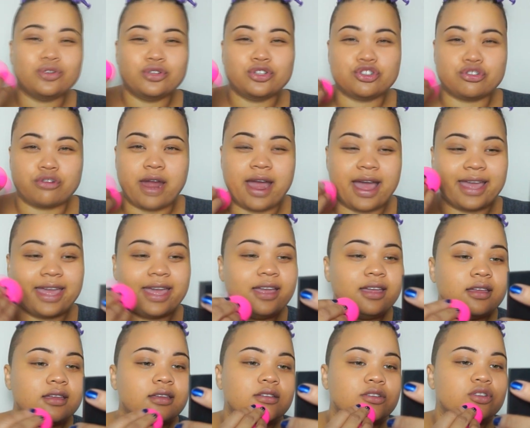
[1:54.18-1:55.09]
Drag
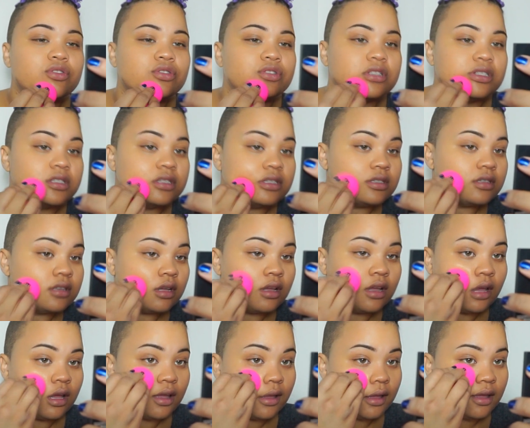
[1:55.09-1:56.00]
it, you just
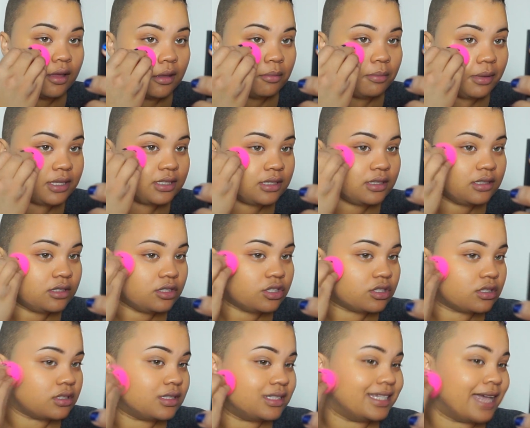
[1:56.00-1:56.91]
basically
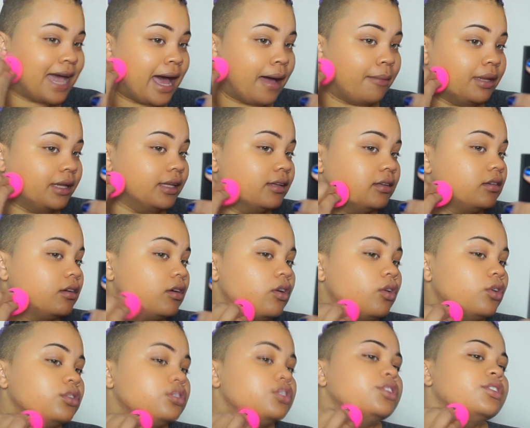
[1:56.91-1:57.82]
just dab it
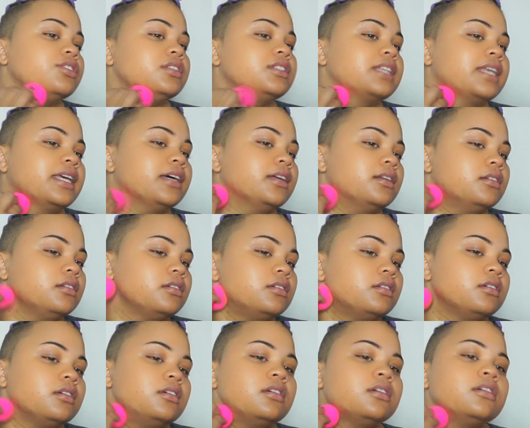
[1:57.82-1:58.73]
onto your skin.
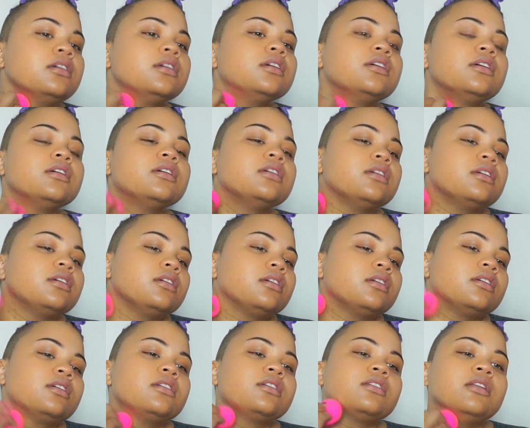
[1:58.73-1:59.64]

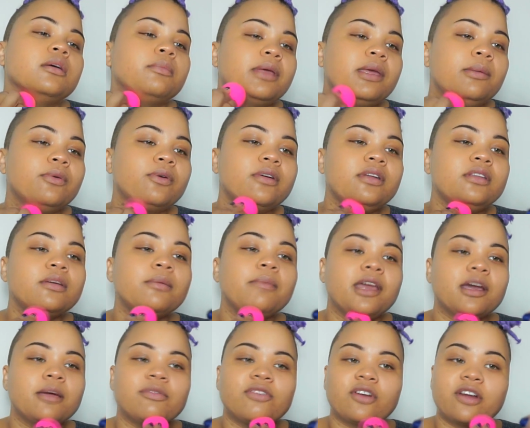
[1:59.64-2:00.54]
The people at the
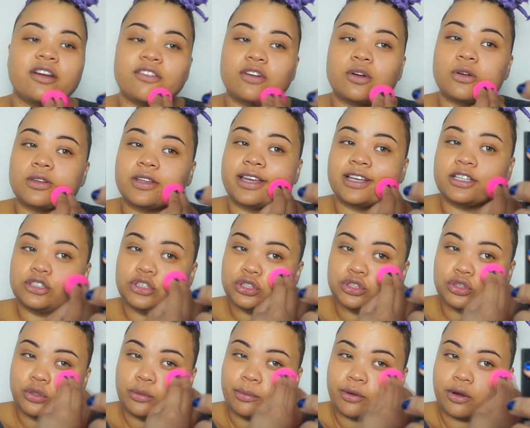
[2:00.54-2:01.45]
Makeup Forever were like
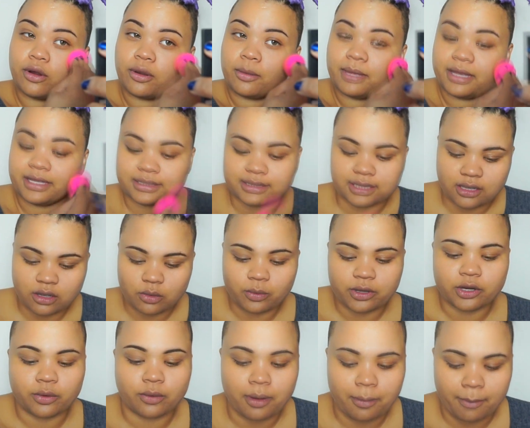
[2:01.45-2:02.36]
super amazing
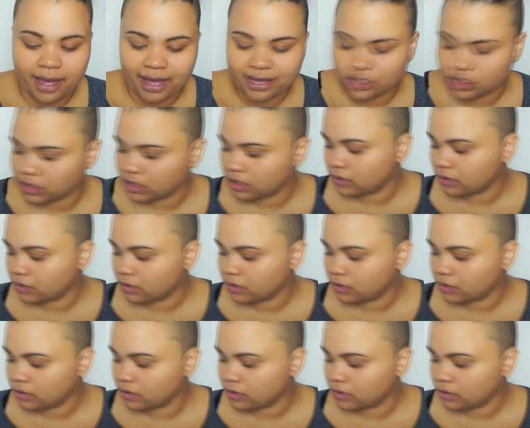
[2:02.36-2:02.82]
when you were matching